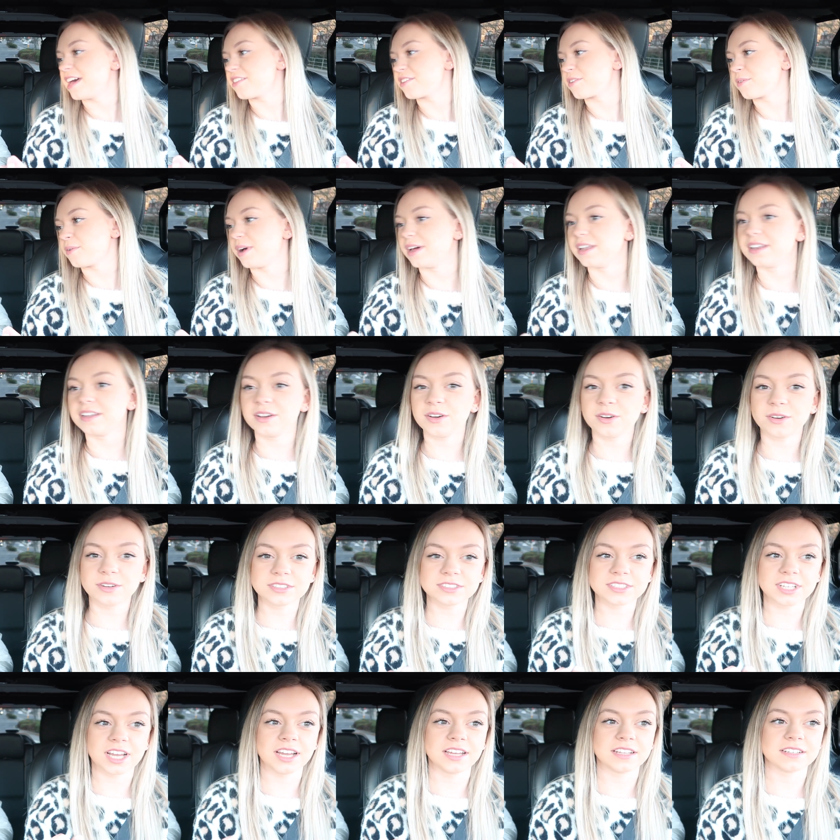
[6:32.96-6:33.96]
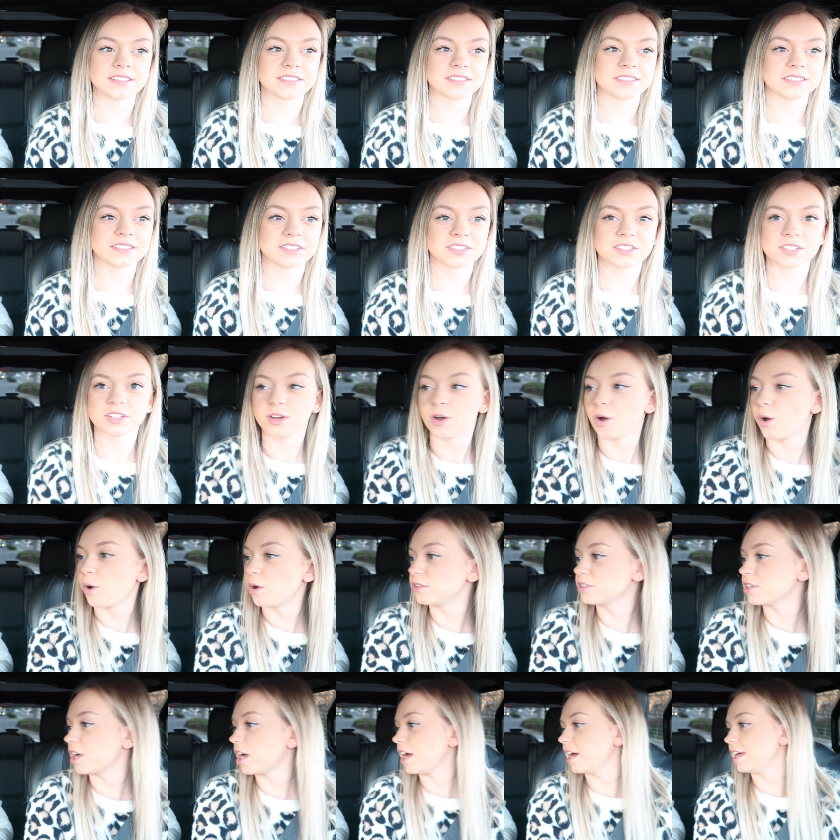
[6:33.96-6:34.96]
other one. Hold doesn't on. doesn't matter. It doesn't matter.
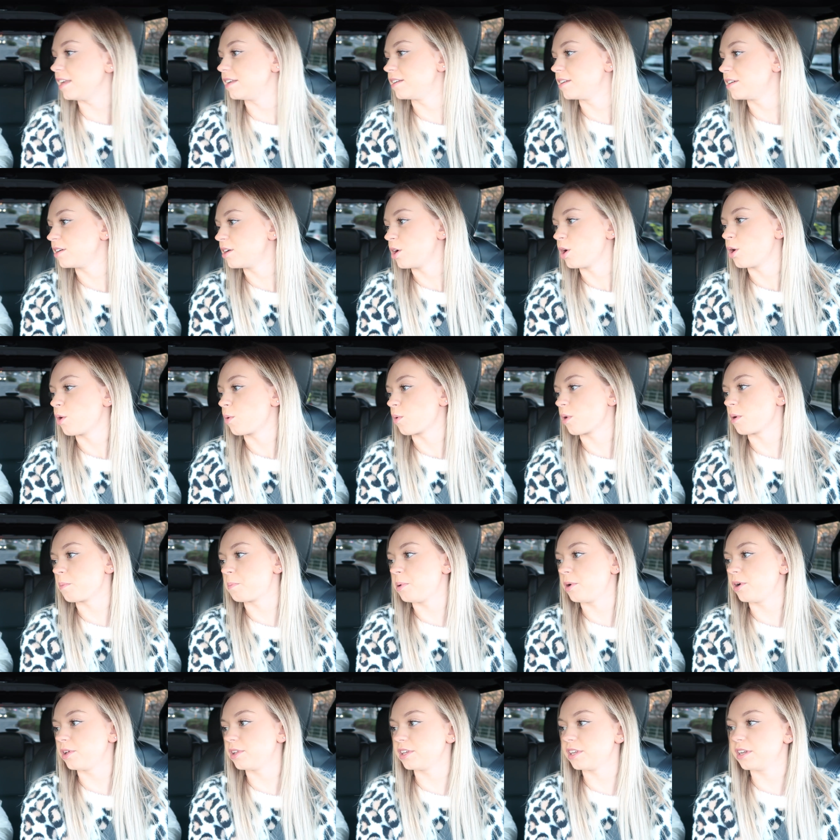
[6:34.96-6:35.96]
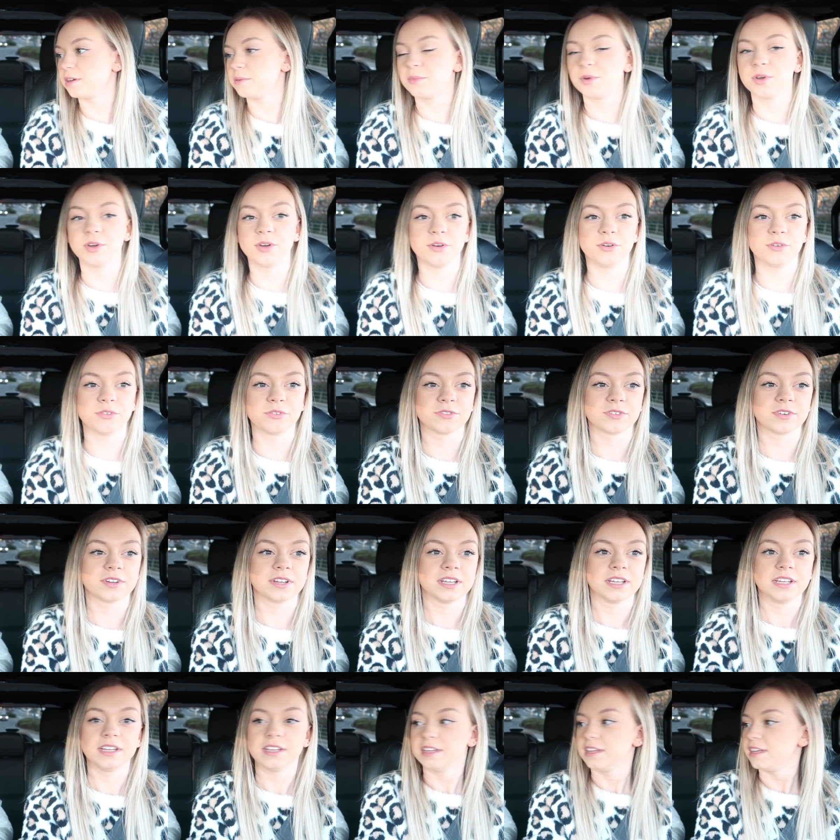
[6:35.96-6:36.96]
Hold on. It doesn't matter. Oh my We're gosh. pulling a move. A lot of
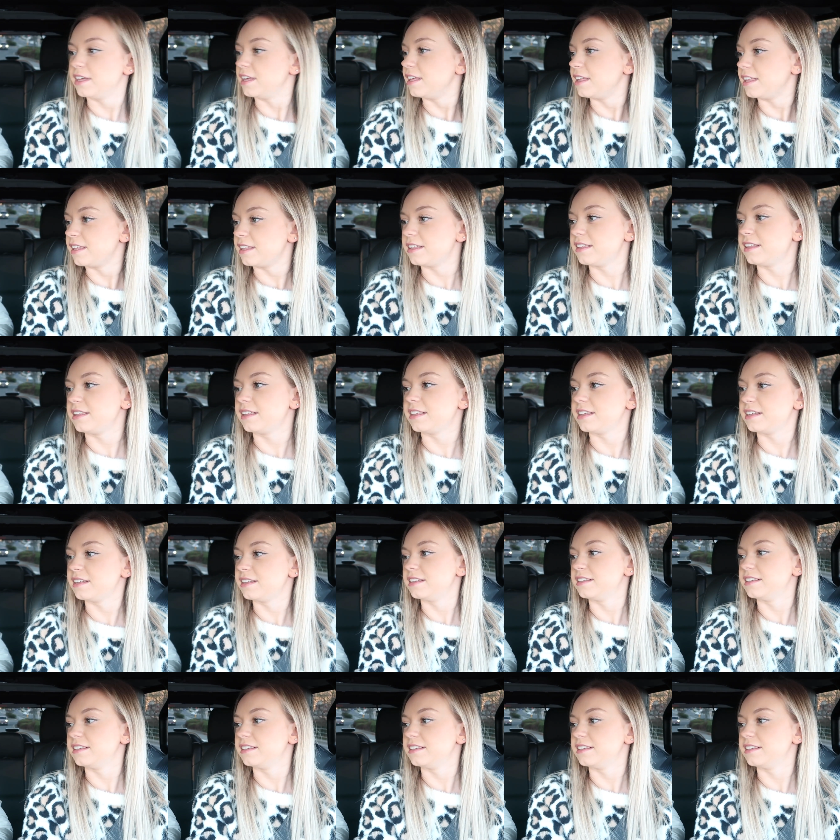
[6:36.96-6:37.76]
pressure. This is a lot of pressure.